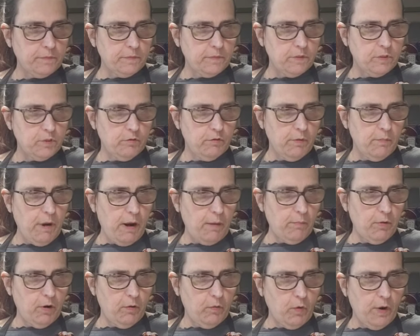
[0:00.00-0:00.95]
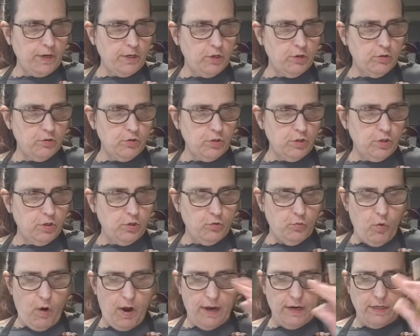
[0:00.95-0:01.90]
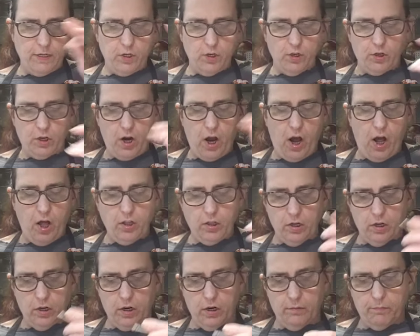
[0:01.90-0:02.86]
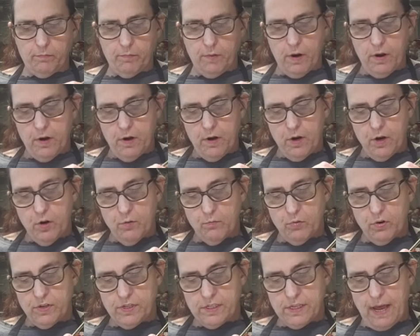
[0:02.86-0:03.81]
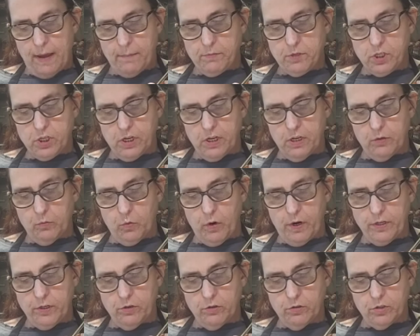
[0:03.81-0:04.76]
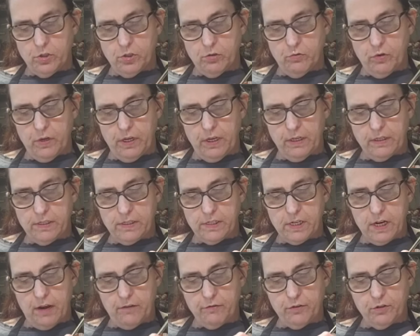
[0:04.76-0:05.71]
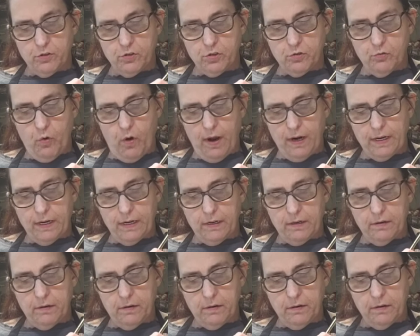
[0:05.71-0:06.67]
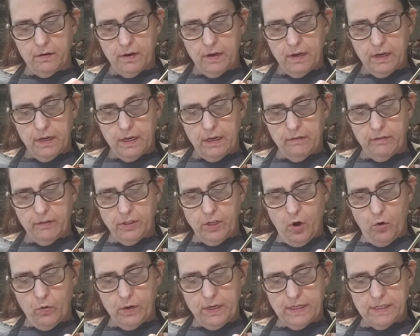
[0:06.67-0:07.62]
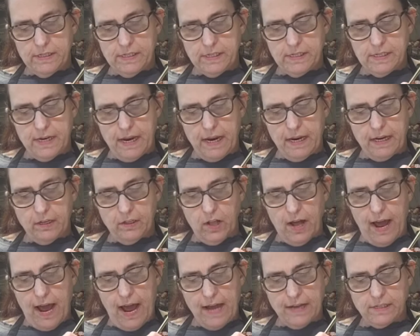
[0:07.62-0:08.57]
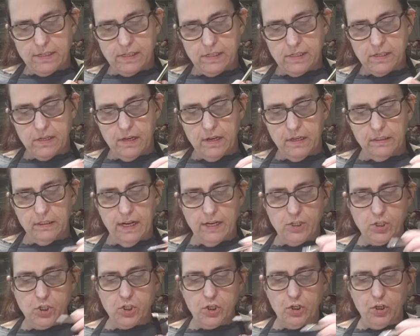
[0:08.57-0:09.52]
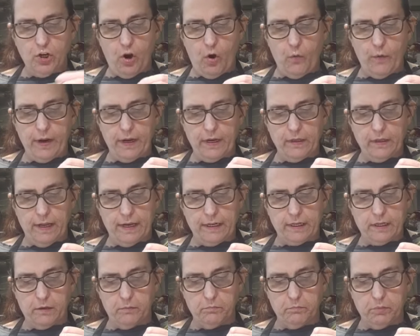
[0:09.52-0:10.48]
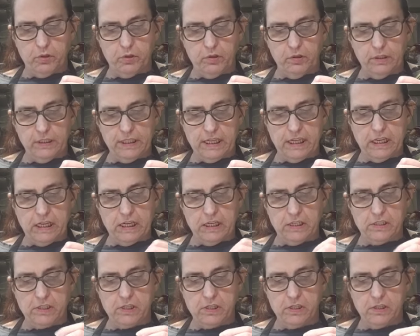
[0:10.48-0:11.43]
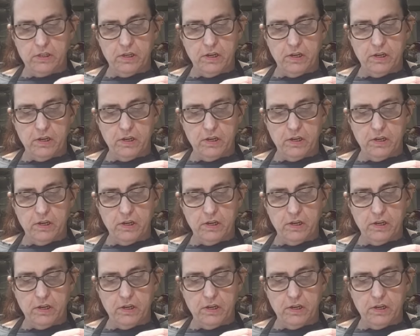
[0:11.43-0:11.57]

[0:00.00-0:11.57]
So remember, when you want your color perception when you're doing stuff, you do want it, even though it is stained glass, unless you're going like complete